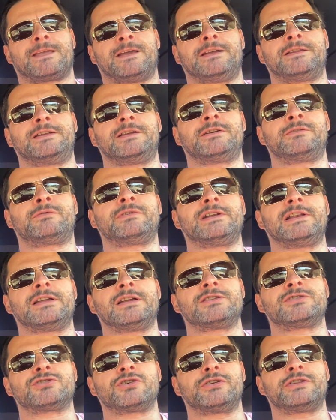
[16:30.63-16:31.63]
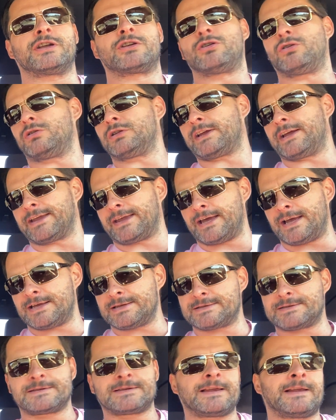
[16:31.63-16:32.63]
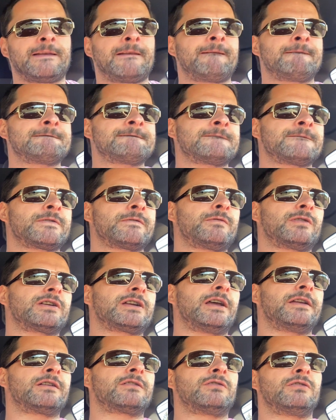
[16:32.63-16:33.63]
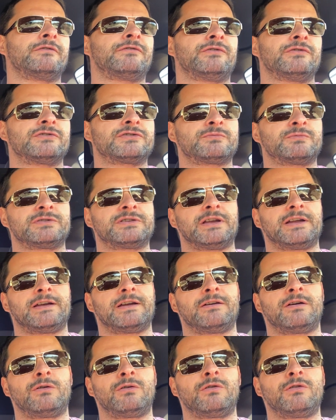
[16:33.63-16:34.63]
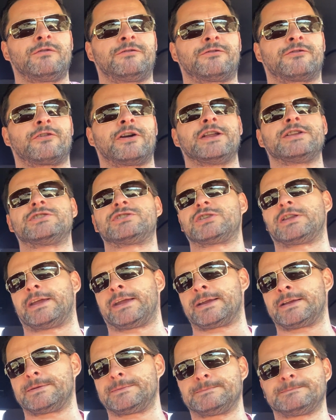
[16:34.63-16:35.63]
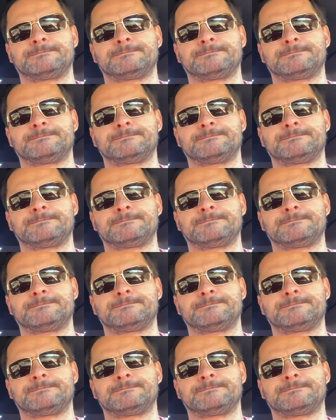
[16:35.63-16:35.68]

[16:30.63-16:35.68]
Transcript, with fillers: he didn't really enjoy the cold, I guess, and we were kind of confused with the whole French thing.